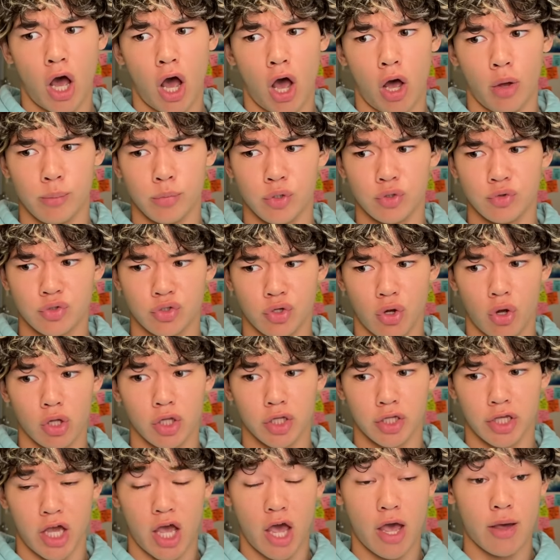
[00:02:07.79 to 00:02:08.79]
Um, you saw
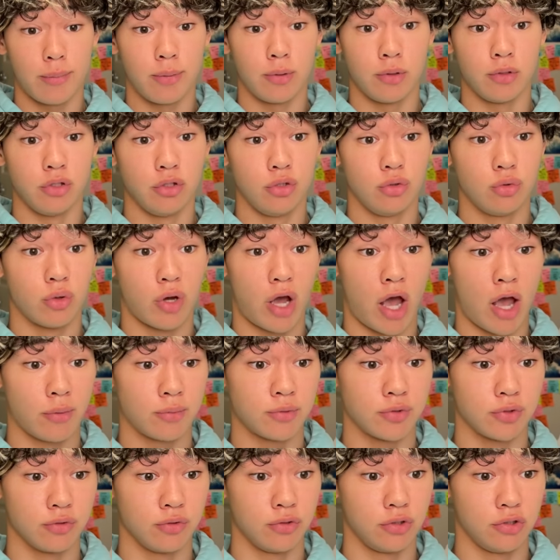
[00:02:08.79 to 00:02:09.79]
the gap and you
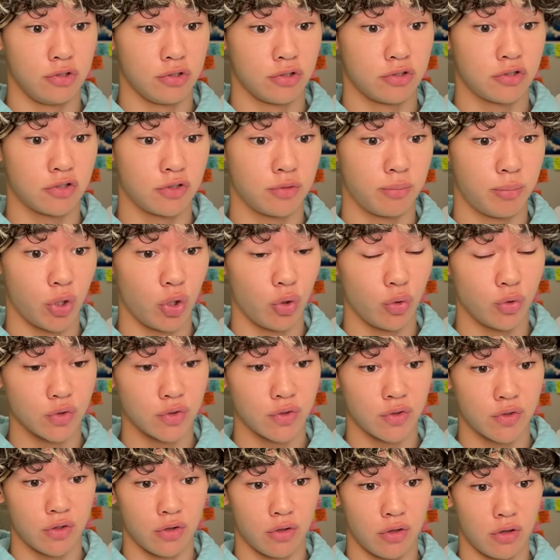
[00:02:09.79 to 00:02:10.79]
absolutely
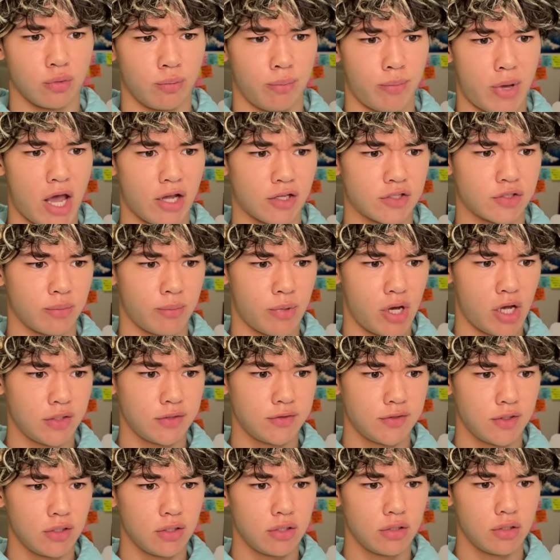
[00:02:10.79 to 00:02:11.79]
exposed and
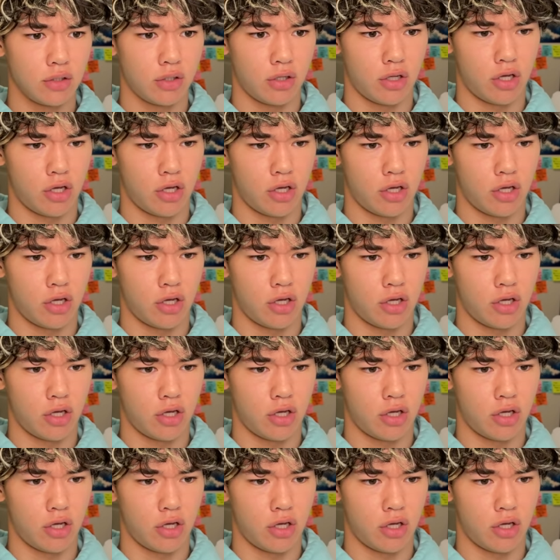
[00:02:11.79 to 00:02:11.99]
maximized it.